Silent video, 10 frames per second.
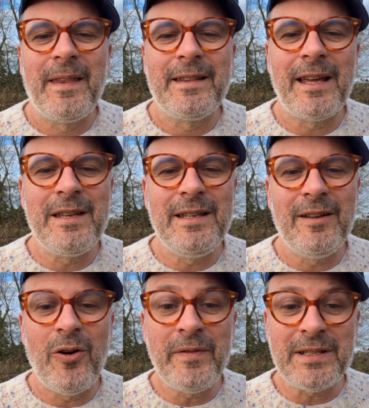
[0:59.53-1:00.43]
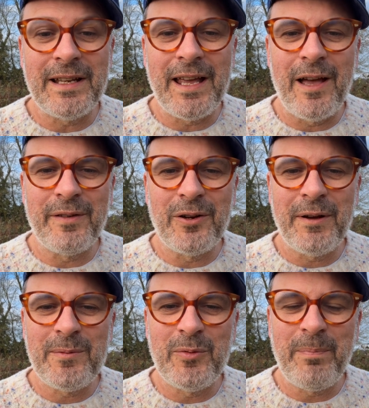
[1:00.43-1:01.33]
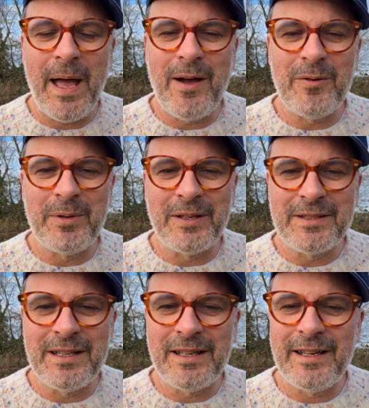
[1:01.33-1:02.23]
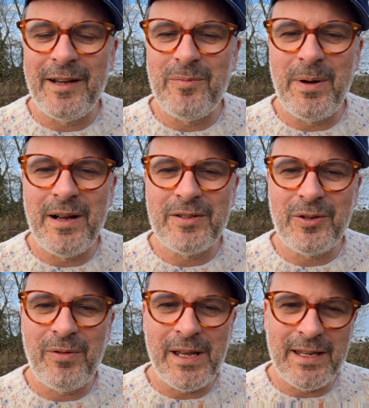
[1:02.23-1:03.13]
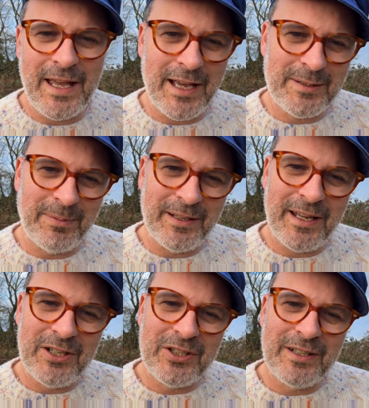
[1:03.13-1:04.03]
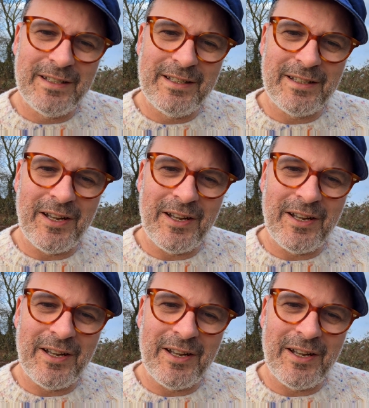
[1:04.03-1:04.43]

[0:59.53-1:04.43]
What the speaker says: They obviously have incredible power because they can help us create explanations and